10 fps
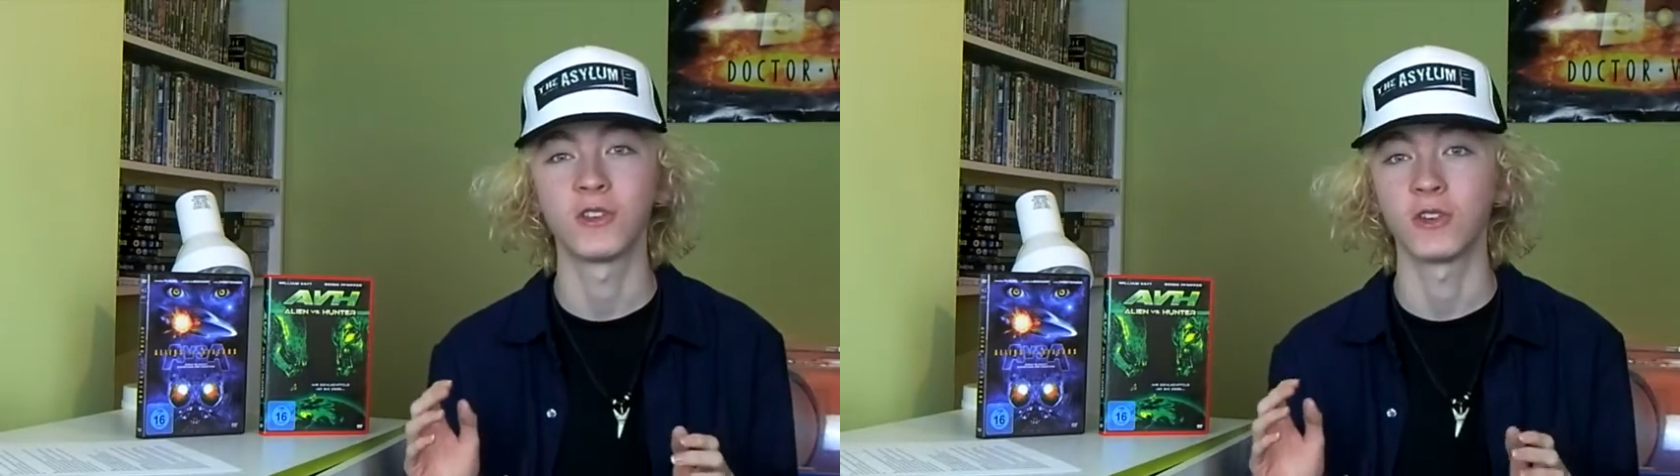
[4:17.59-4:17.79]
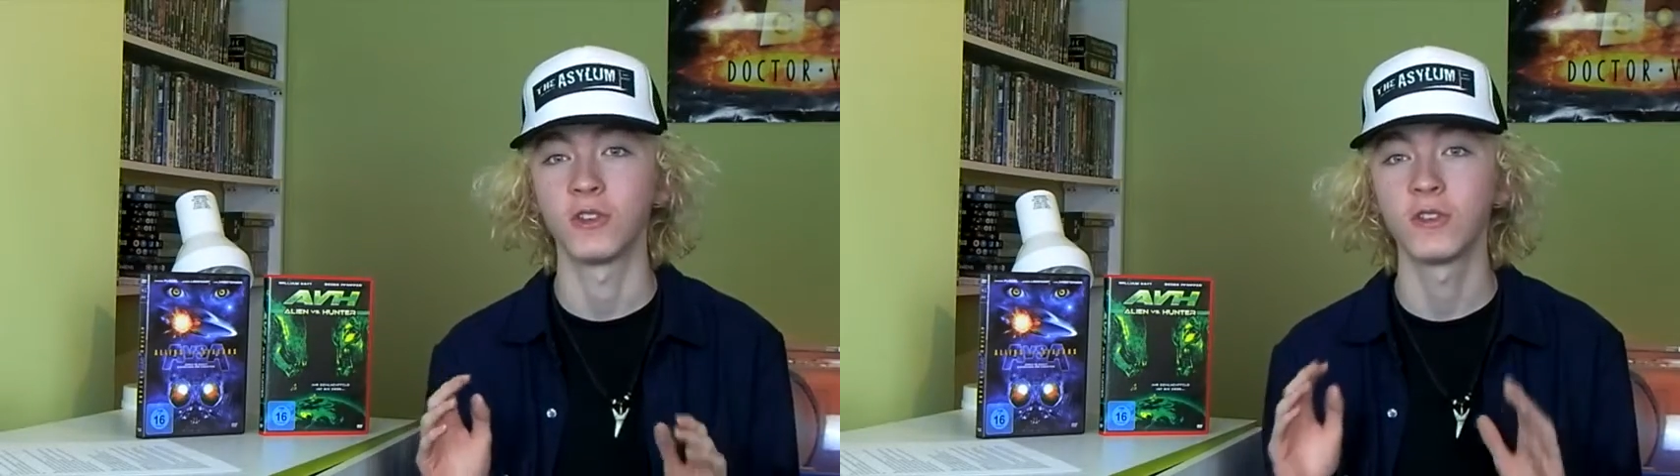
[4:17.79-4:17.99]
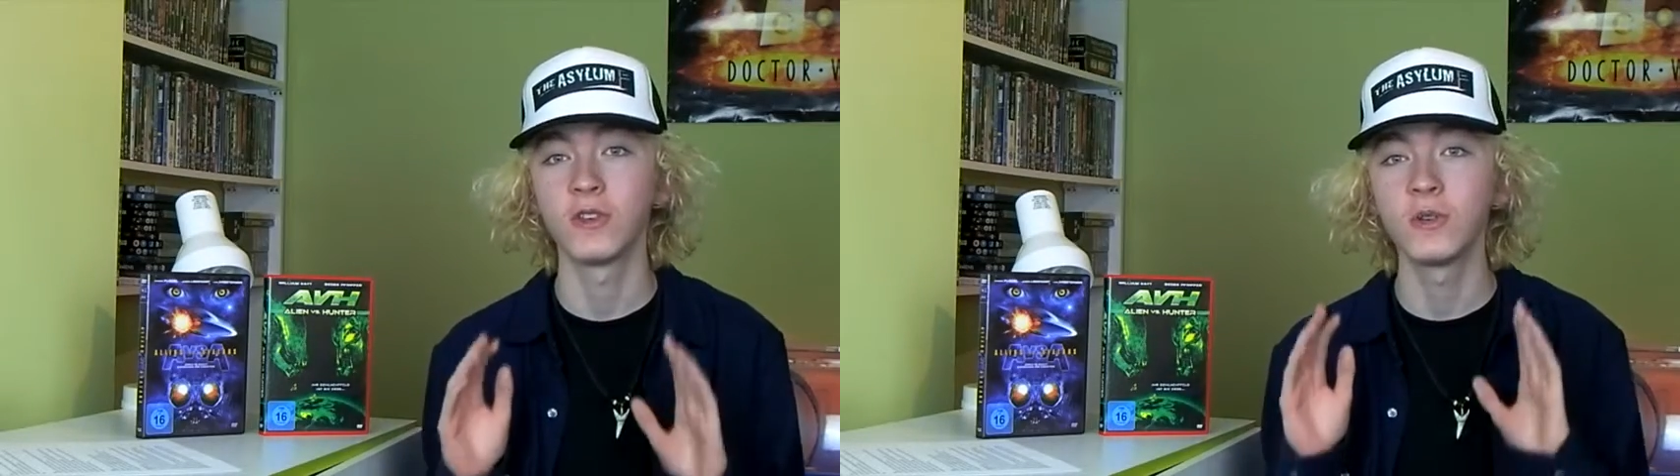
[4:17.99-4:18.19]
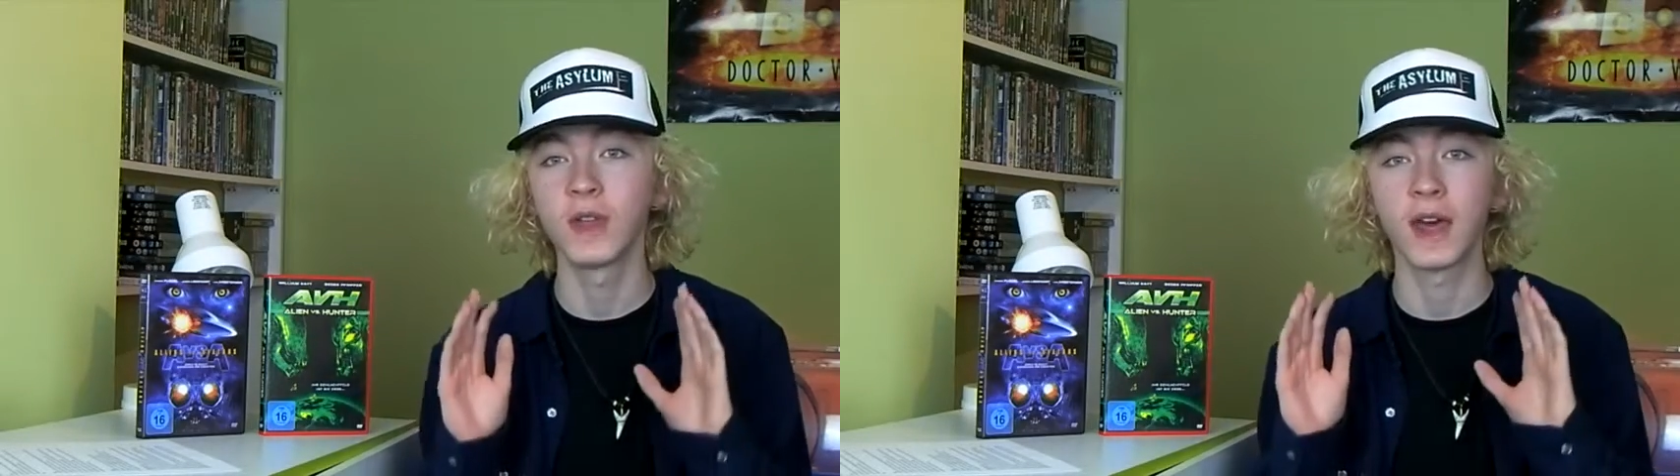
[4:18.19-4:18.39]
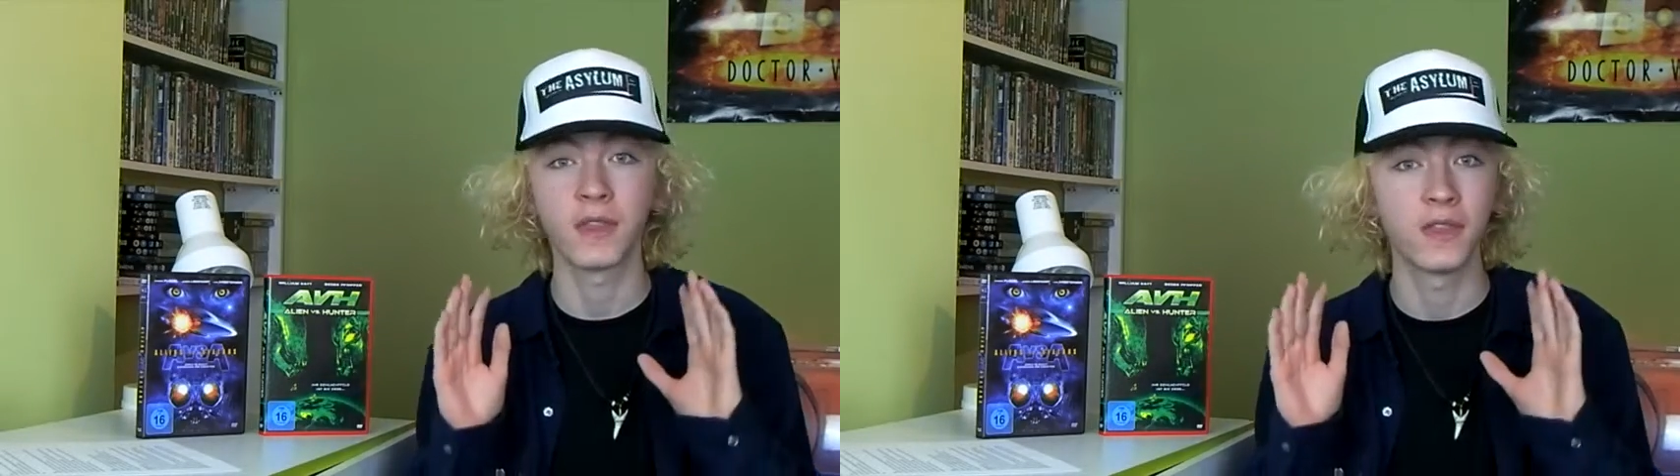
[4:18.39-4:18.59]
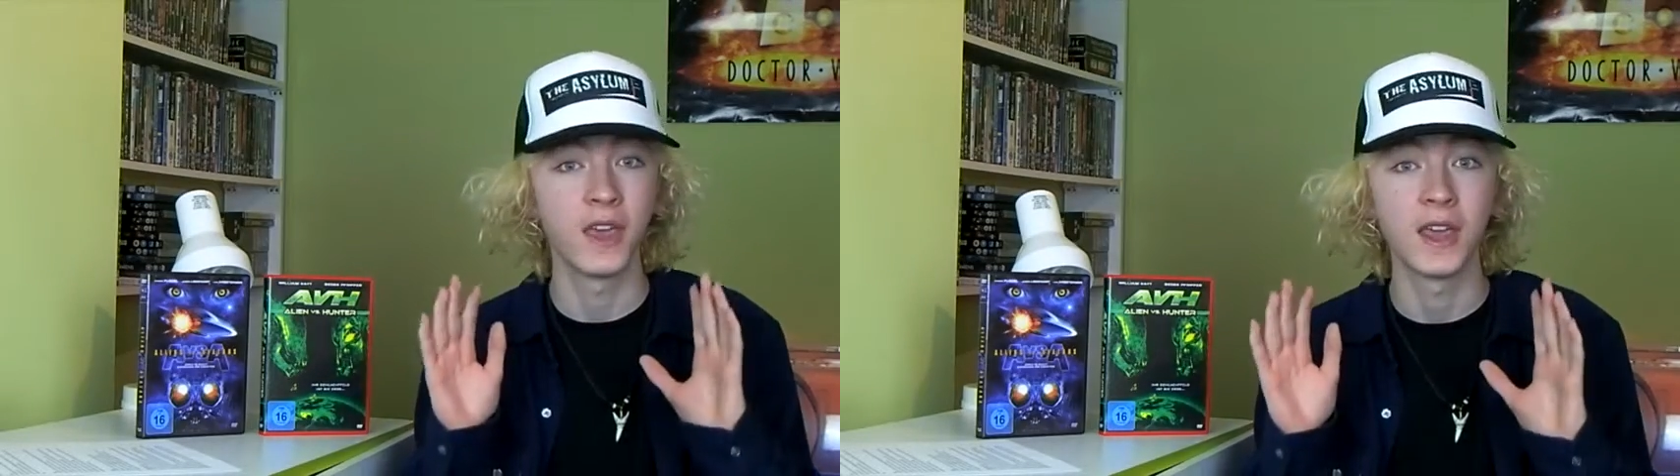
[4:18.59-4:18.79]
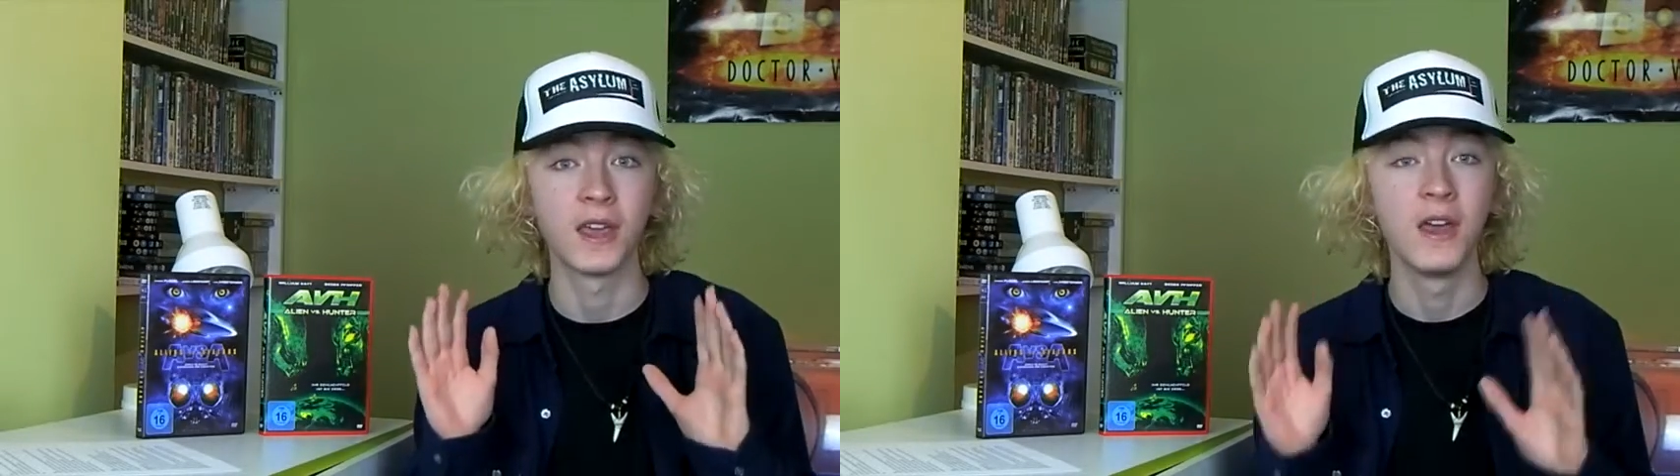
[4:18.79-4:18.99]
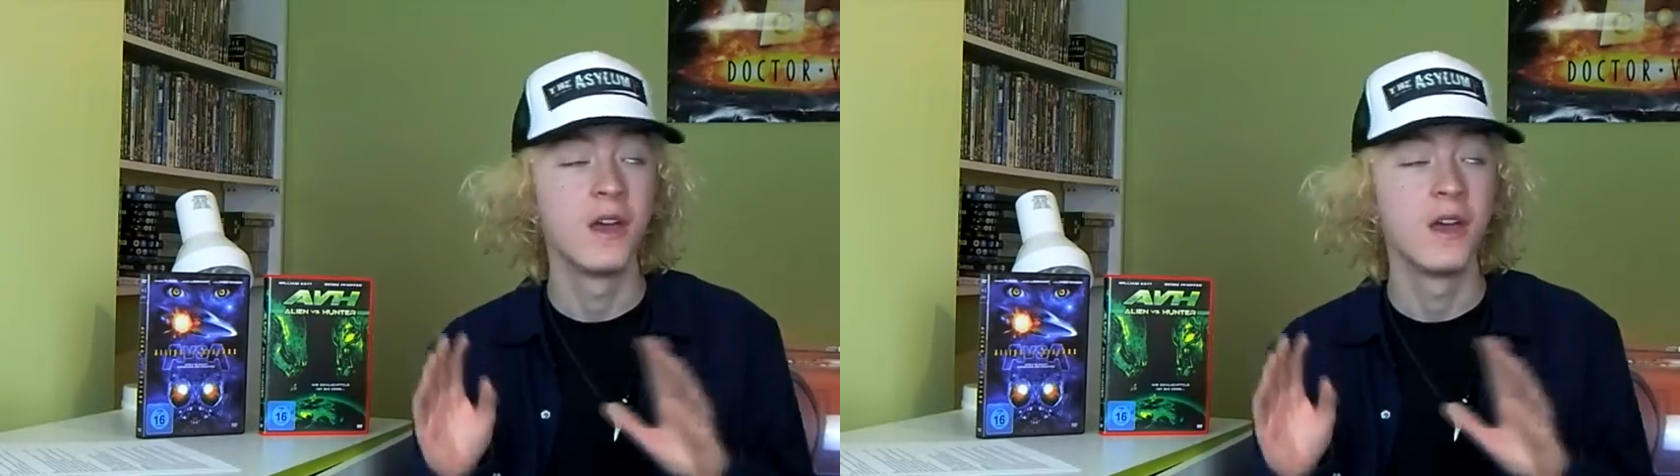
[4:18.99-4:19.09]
could do their thing